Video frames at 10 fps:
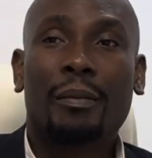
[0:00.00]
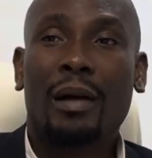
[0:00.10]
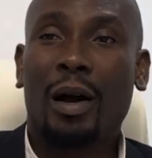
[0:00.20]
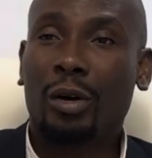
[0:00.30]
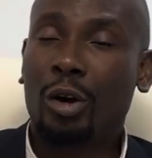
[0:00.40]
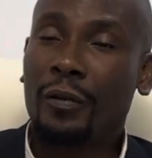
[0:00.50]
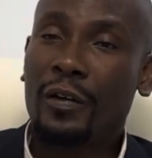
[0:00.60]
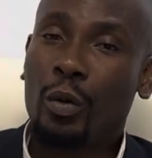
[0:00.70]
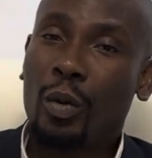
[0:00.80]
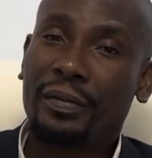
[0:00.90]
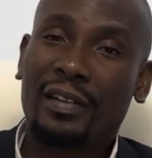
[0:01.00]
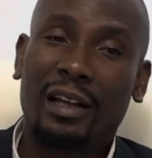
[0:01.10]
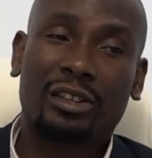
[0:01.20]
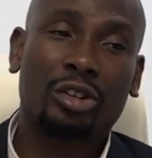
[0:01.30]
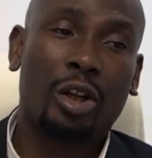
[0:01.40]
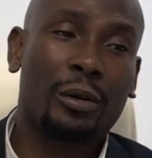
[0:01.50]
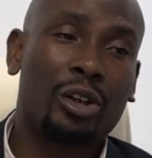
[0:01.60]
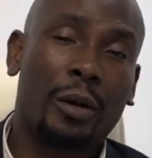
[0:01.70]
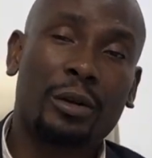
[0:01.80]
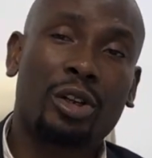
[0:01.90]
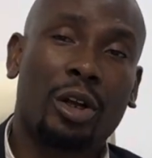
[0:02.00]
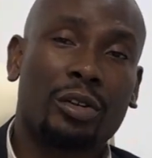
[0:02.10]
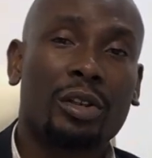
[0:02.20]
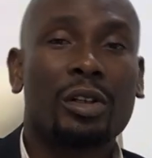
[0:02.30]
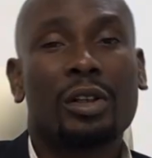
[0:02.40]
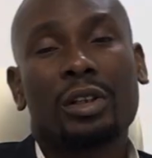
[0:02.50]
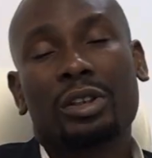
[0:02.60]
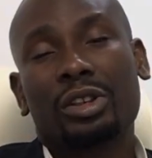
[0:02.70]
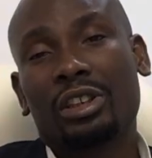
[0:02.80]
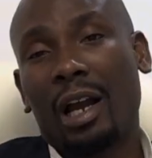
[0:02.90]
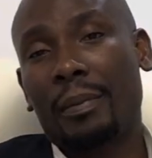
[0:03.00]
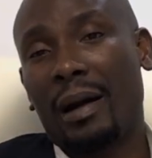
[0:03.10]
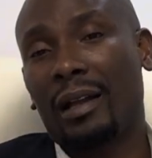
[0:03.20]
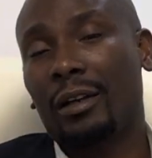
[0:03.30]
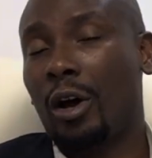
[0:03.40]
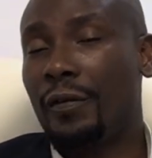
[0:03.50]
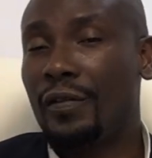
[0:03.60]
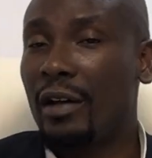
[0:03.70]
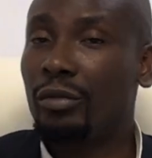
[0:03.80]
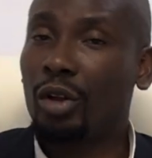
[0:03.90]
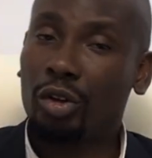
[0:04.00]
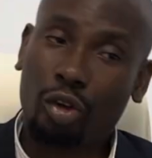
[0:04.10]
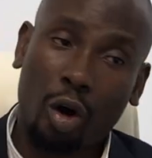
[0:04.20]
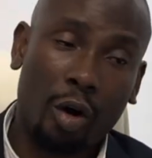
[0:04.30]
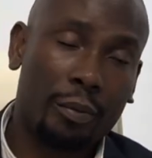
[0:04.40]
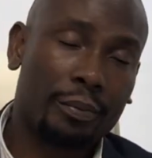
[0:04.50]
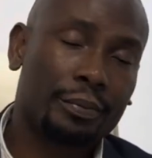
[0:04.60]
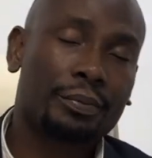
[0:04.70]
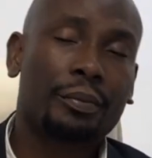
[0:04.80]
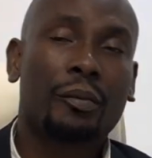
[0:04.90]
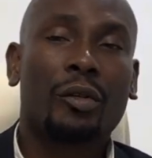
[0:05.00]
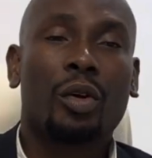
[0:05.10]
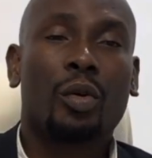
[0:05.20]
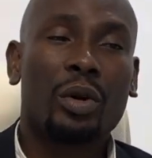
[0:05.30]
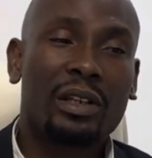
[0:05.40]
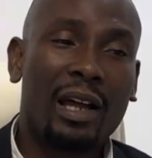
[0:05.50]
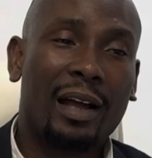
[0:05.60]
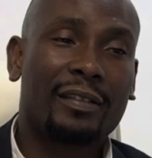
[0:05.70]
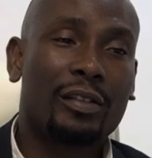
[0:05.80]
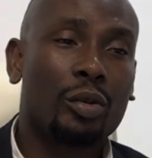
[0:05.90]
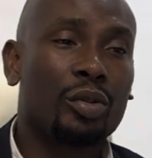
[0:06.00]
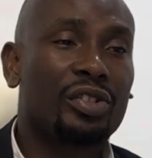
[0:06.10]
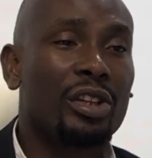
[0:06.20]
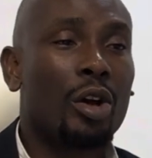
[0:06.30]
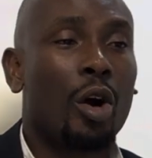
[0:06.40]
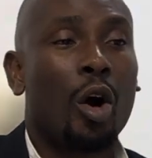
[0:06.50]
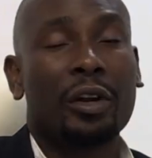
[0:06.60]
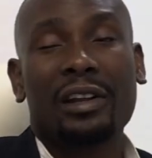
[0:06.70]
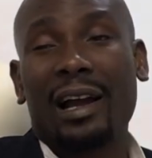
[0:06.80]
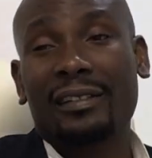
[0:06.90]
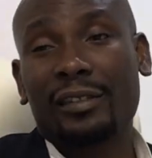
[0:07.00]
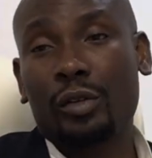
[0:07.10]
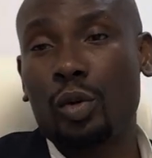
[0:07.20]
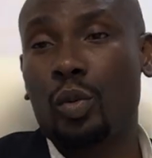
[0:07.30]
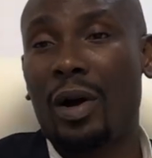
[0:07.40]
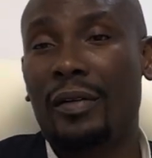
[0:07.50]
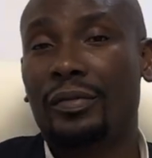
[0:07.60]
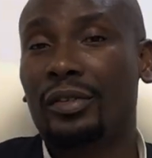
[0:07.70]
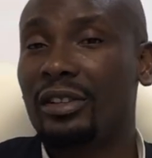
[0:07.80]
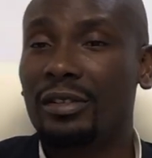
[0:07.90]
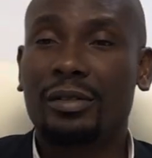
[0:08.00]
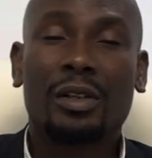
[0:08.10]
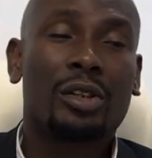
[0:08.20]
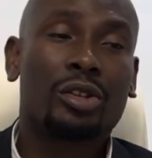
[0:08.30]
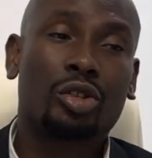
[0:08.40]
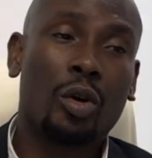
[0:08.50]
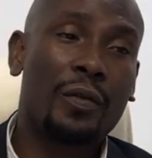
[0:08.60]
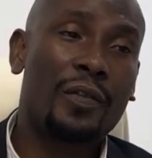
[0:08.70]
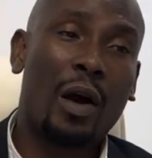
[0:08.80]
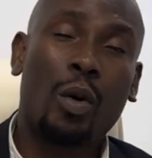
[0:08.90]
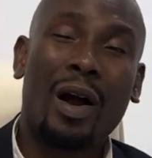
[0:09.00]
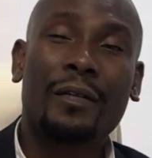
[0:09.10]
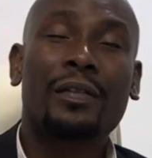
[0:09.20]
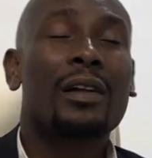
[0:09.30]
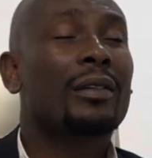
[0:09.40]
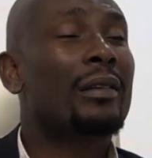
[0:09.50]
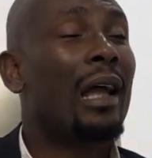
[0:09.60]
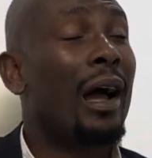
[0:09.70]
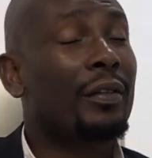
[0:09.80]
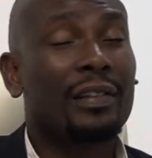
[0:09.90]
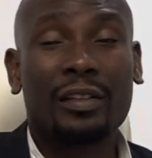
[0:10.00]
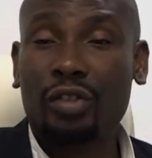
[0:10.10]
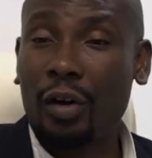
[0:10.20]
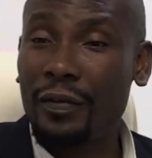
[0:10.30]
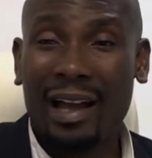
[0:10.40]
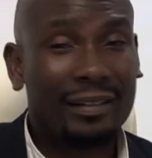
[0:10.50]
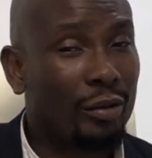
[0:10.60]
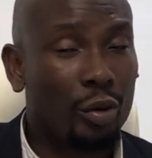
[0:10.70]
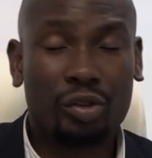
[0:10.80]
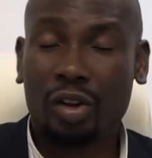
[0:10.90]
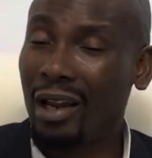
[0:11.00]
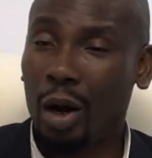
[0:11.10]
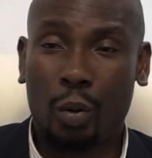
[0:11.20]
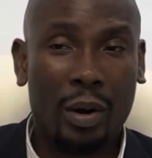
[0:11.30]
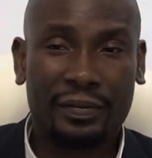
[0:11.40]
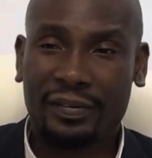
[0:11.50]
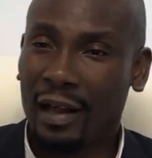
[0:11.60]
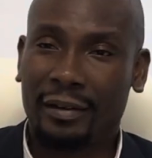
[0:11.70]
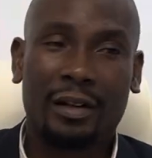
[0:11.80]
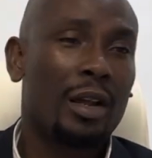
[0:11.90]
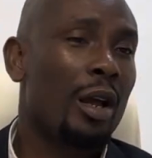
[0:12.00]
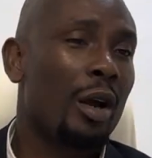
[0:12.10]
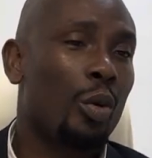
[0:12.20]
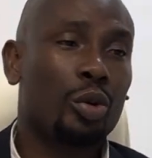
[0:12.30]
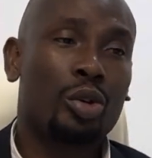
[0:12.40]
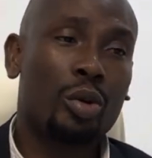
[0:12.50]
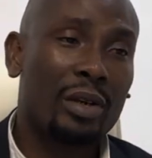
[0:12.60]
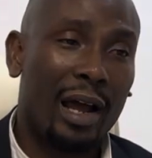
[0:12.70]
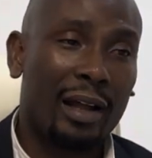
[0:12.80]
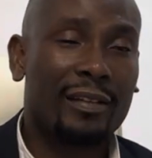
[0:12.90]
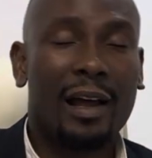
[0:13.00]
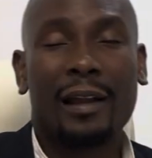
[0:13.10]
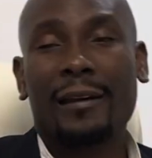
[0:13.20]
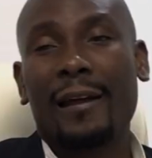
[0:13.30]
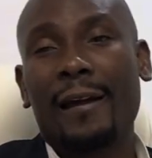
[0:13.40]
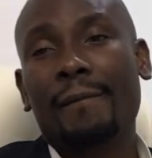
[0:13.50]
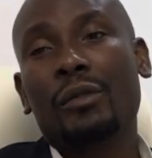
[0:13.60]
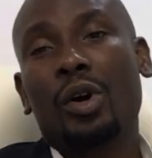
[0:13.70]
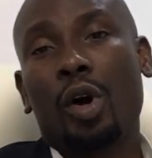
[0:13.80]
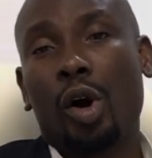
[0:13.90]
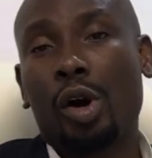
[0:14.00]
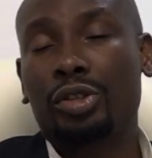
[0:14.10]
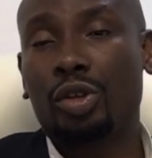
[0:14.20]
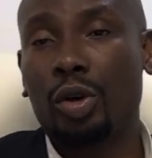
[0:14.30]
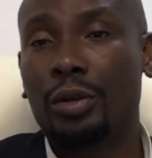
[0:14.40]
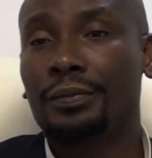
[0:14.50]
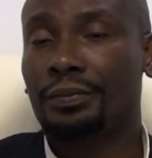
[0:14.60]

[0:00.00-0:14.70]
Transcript: our law firm website, www.chamanlawfirm.com. With that, you see all the articles we have written so far. We have thousands of articles on our website. We'll do that, and also,